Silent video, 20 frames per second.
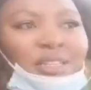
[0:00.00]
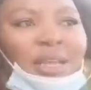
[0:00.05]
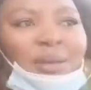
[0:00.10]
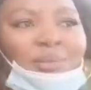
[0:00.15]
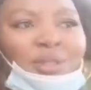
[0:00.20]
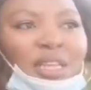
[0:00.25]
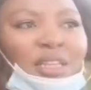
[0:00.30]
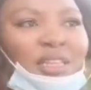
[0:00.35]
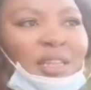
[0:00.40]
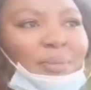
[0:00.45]

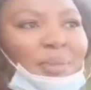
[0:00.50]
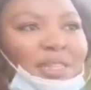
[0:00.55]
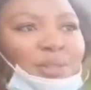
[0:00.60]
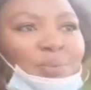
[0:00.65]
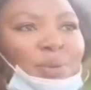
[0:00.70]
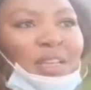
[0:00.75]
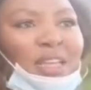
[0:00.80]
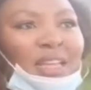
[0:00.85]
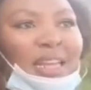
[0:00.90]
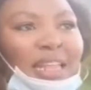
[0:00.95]
That's what I'm
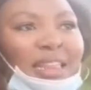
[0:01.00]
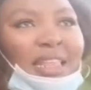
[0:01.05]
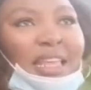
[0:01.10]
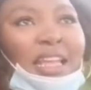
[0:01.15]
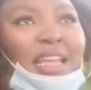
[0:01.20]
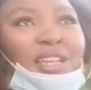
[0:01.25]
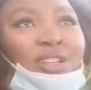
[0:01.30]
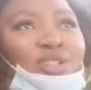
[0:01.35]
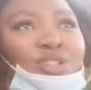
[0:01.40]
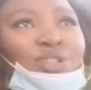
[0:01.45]
saying, there must
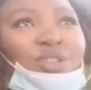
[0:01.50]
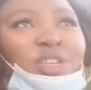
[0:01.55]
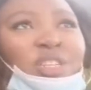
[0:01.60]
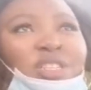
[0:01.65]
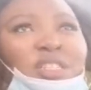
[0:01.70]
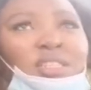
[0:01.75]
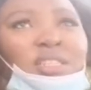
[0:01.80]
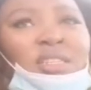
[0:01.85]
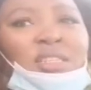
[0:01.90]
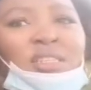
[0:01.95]
be another
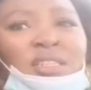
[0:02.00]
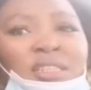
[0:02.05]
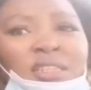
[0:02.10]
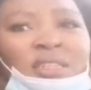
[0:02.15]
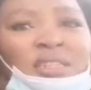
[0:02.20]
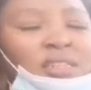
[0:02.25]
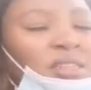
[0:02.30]
entrance.